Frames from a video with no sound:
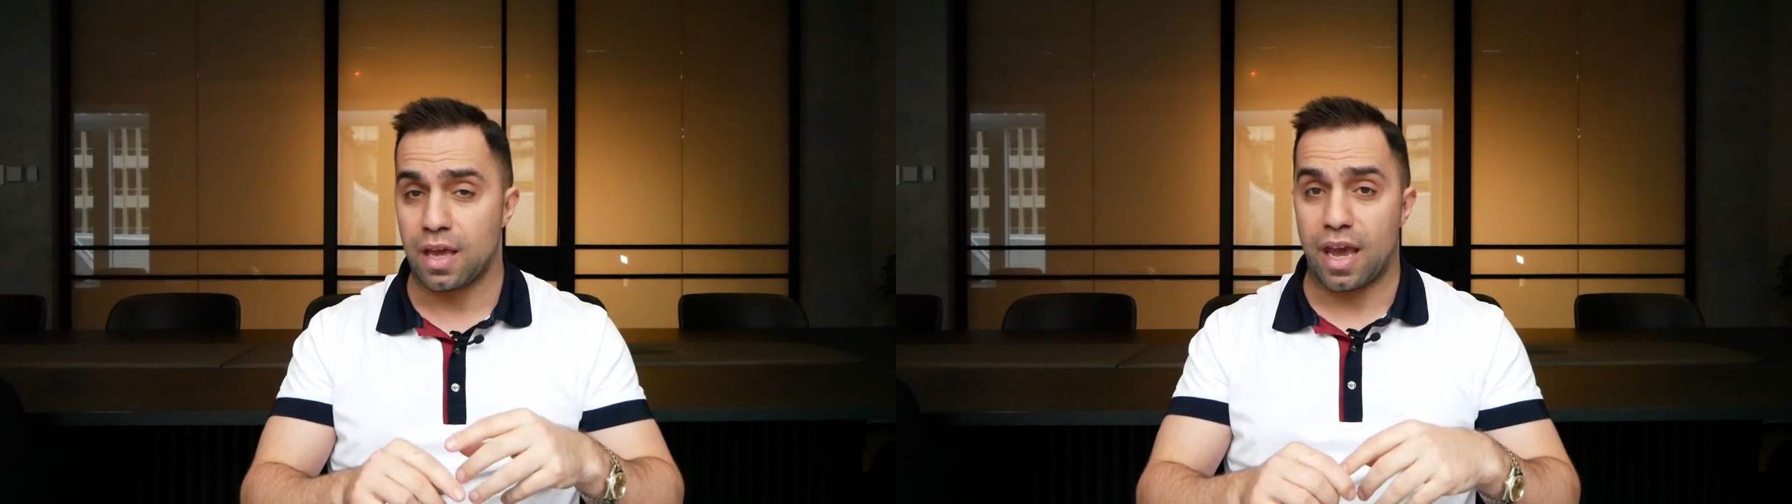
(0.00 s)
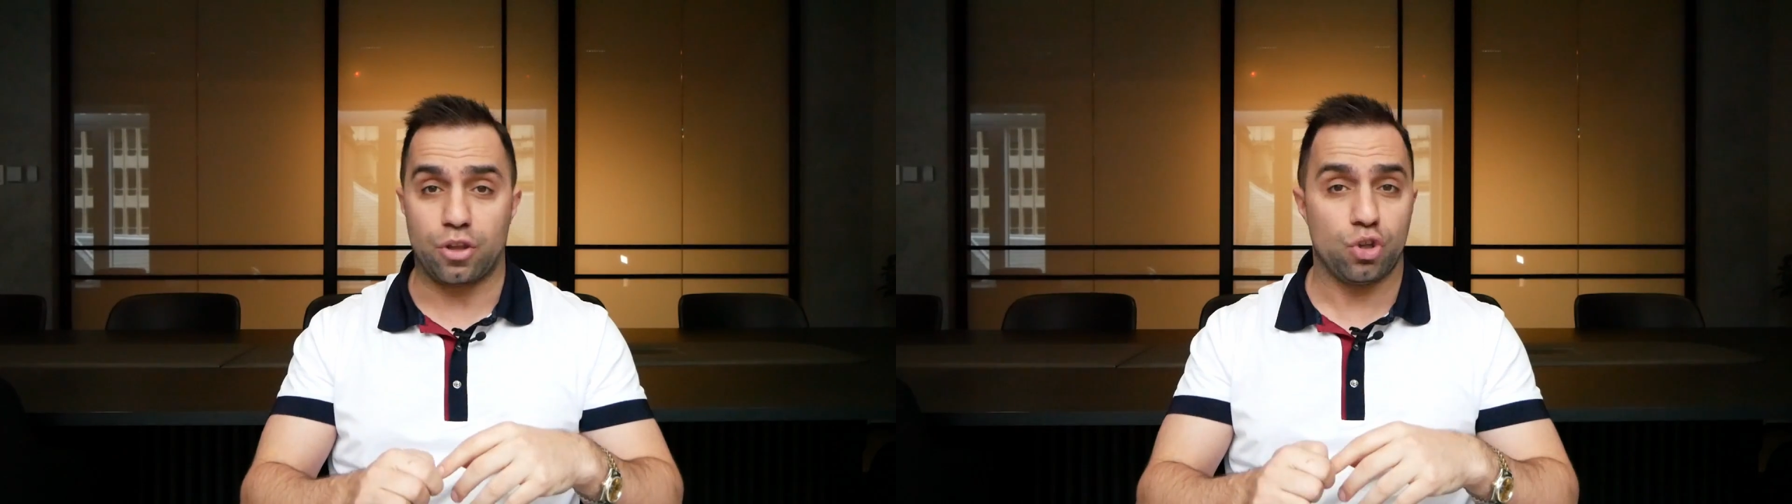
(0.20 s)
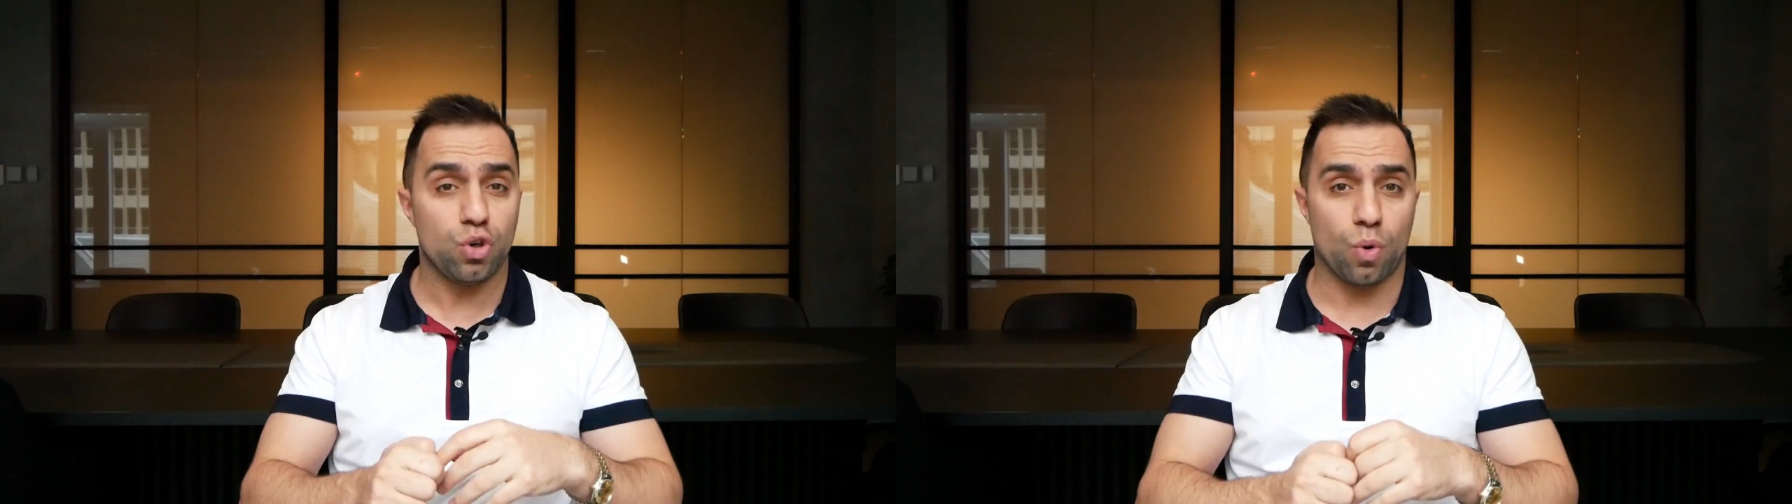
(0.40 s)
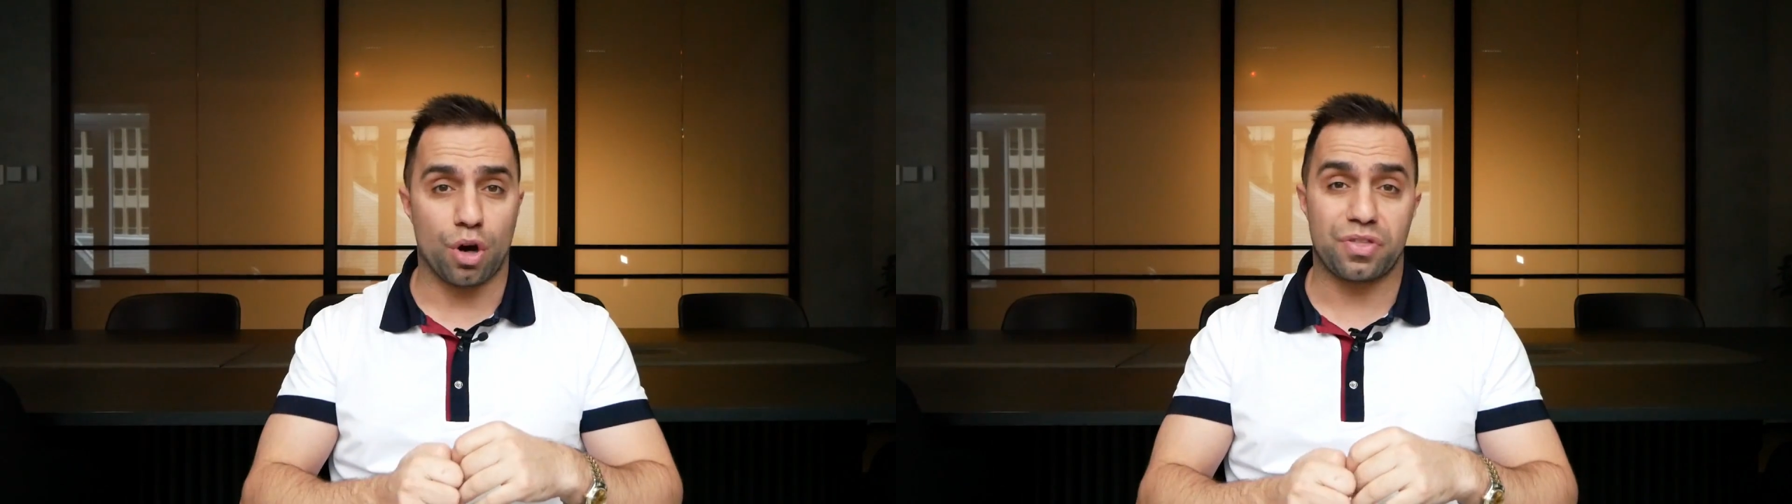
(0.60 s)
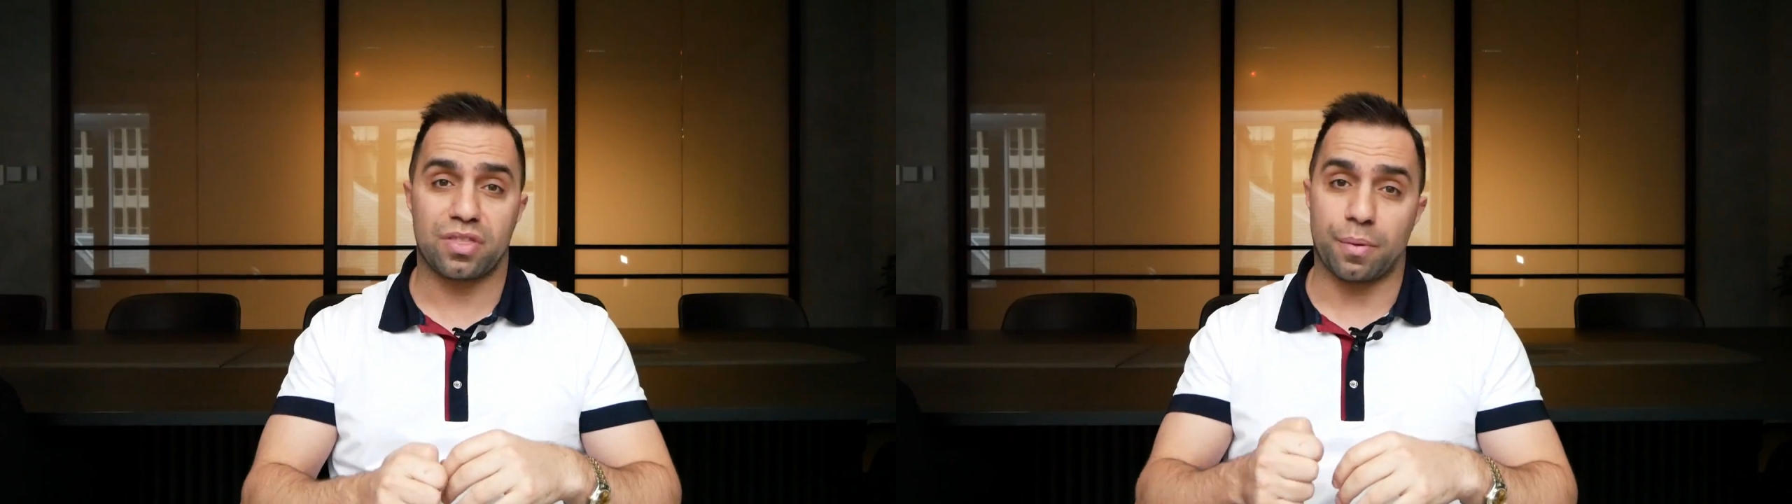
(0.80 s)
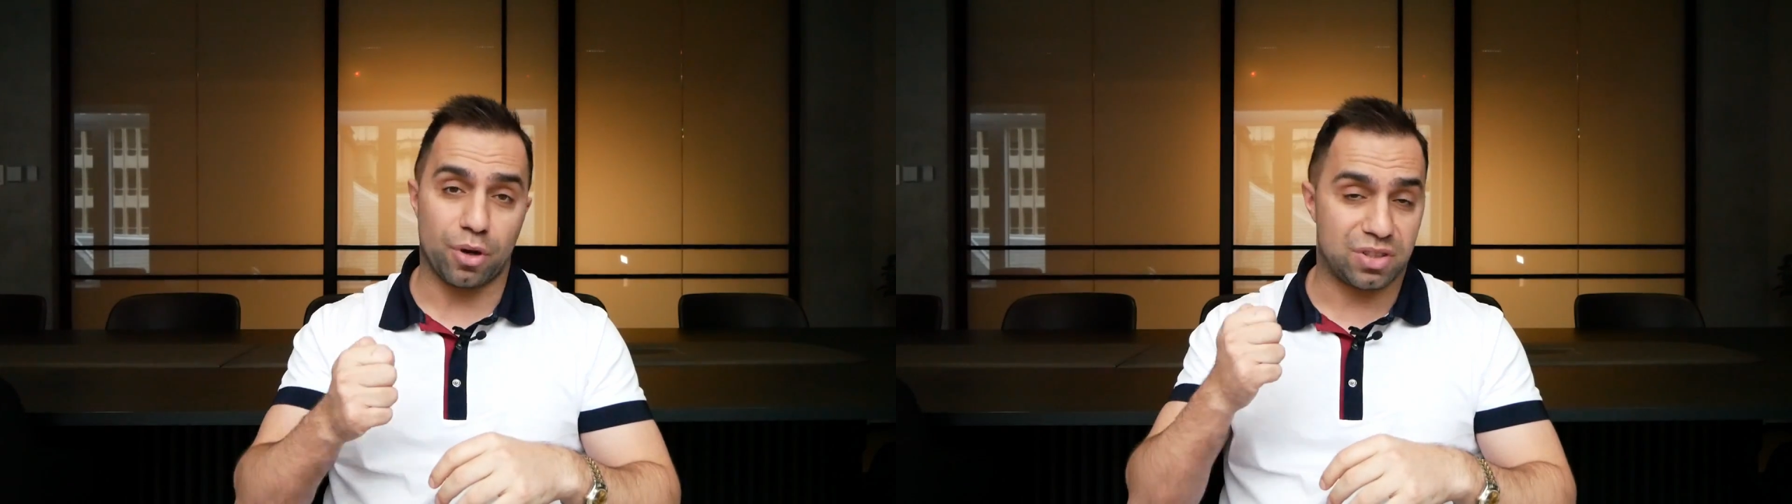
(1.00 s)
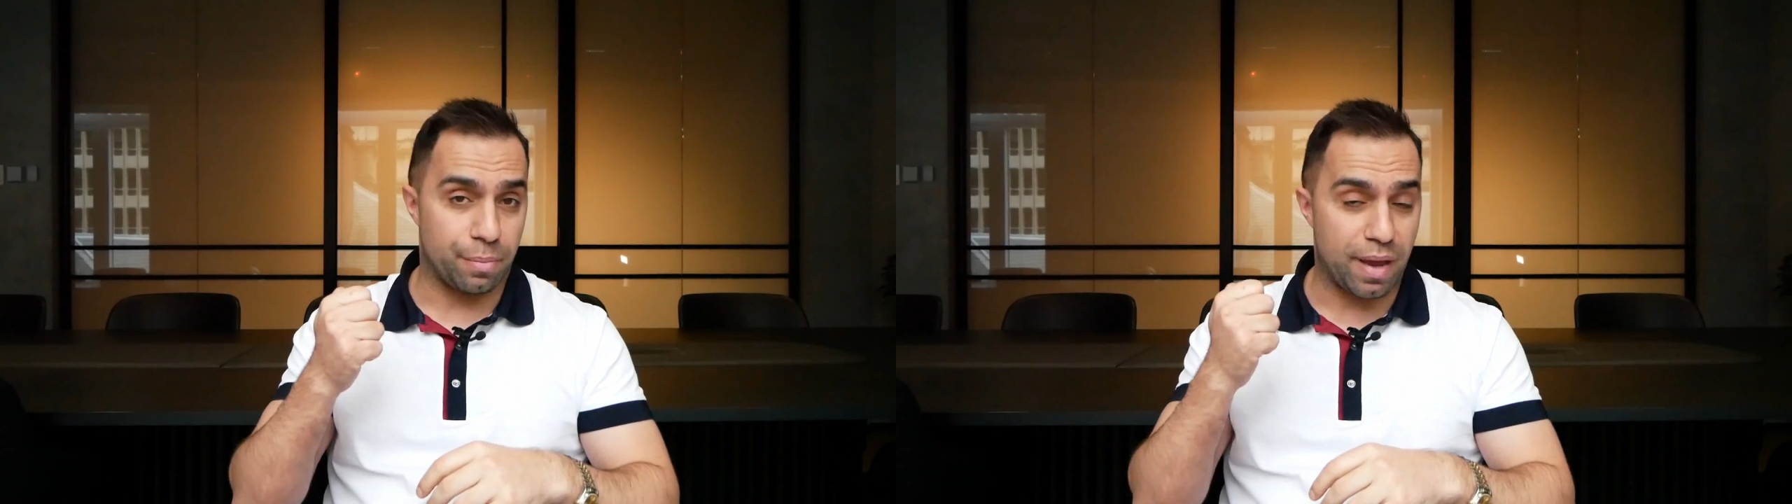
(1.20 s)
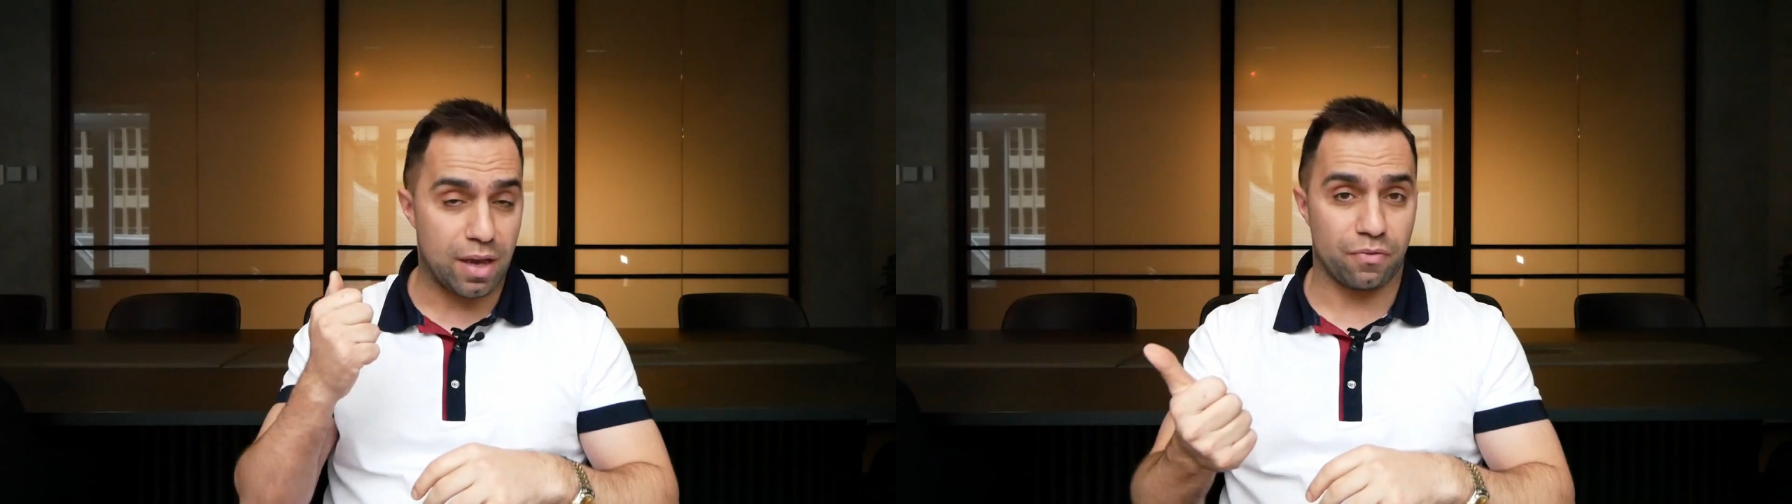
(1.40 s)
And you want the most
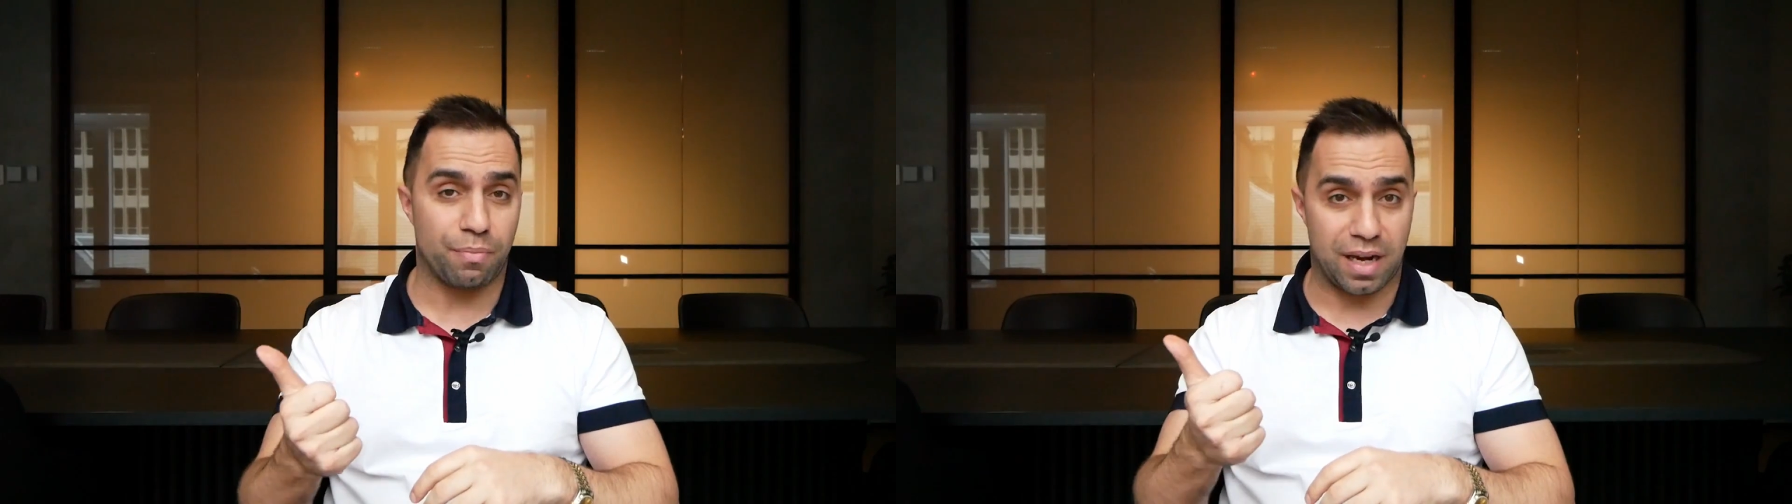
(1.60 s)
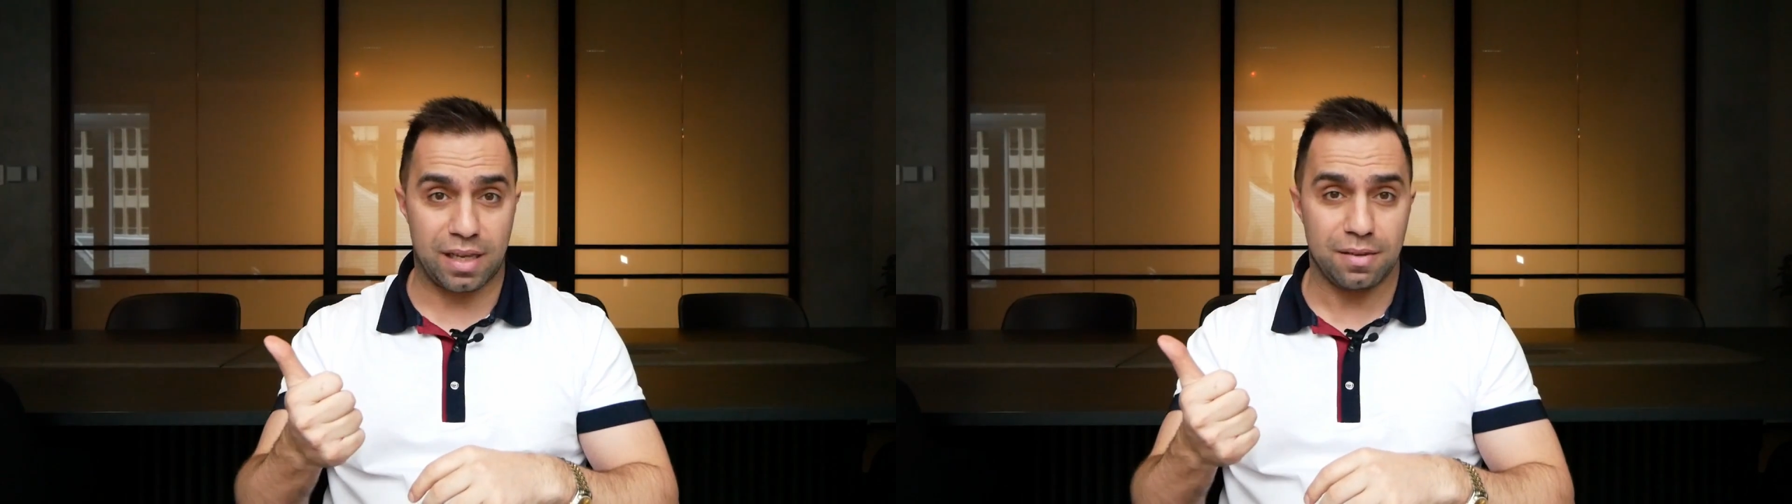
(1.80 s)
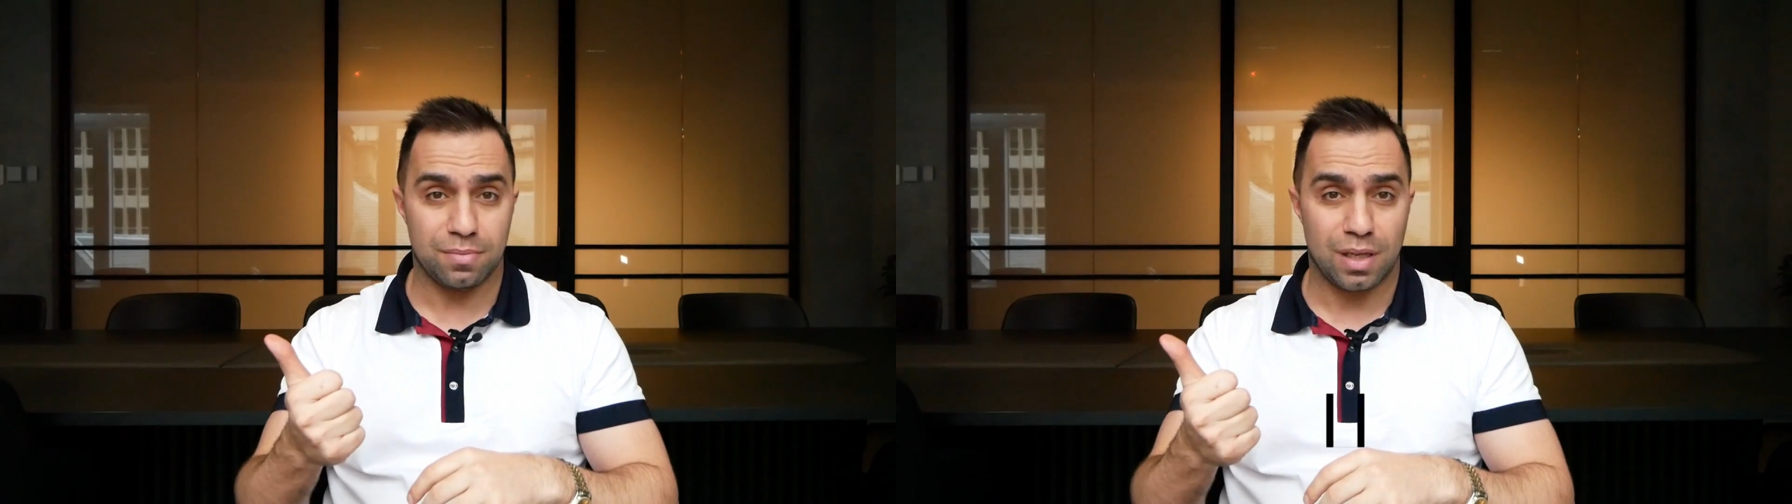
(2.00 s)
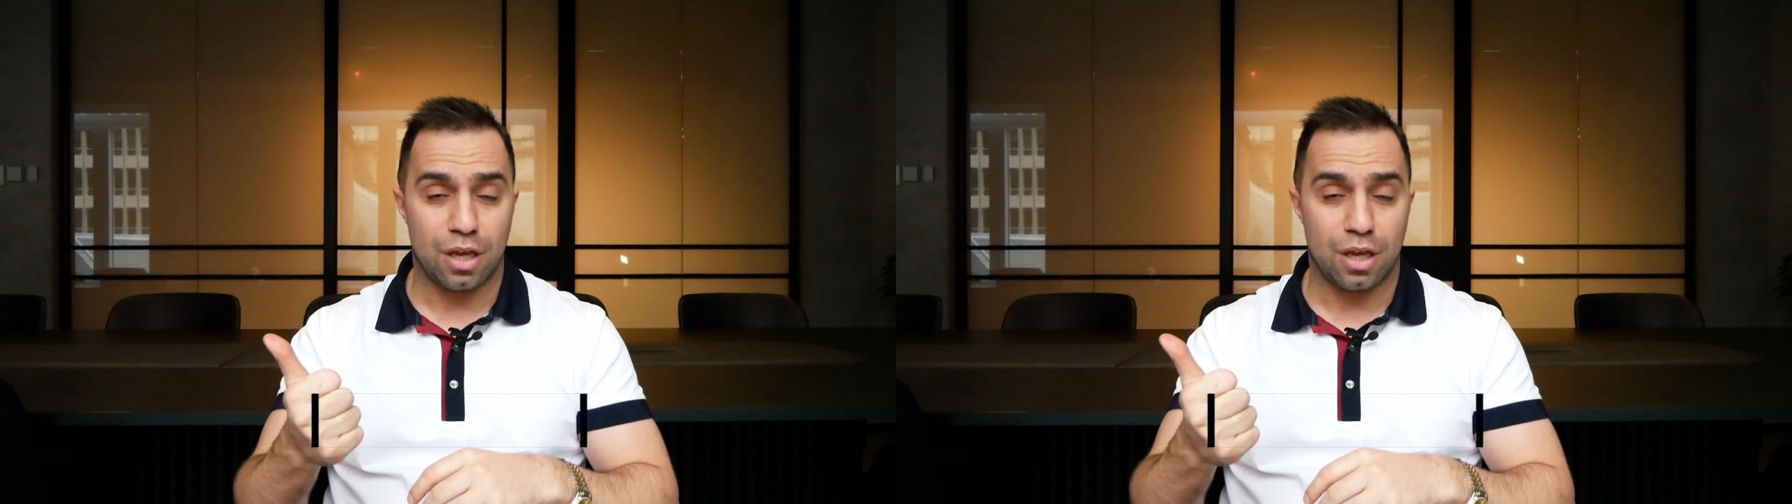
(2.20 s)
amount of money,